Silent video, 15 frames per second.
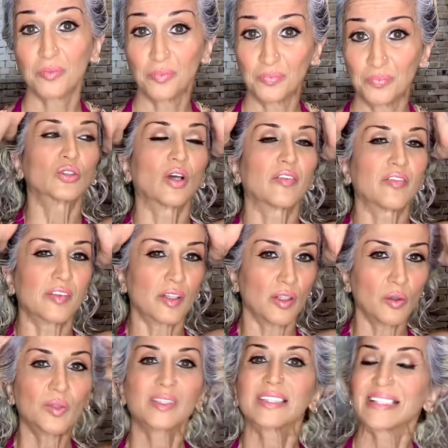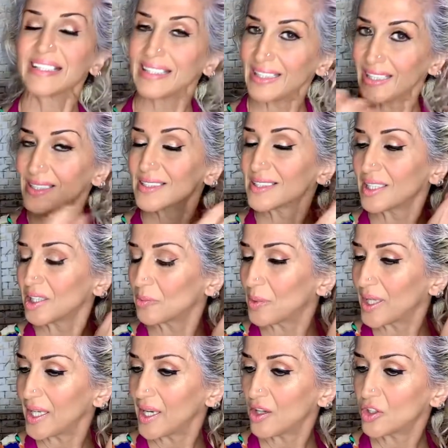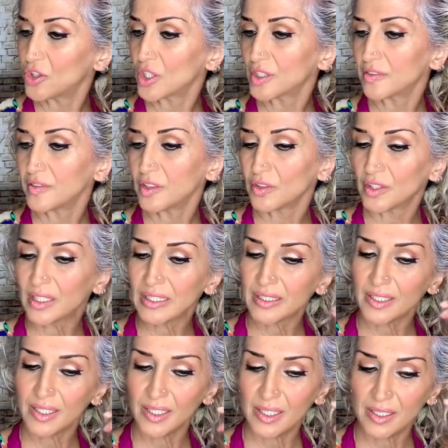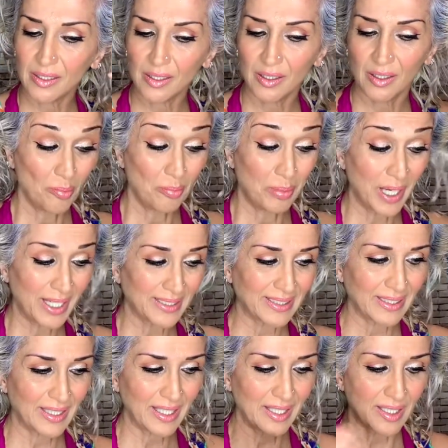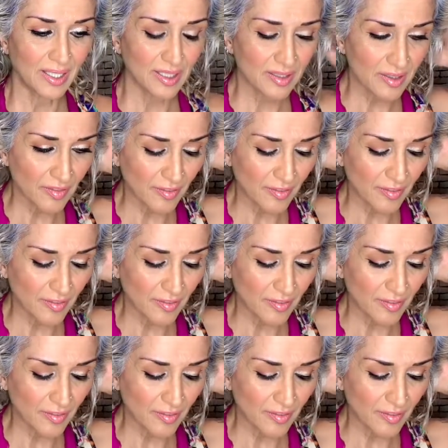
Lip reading: So I feel it was cleansing. My hair does feel clean, but it is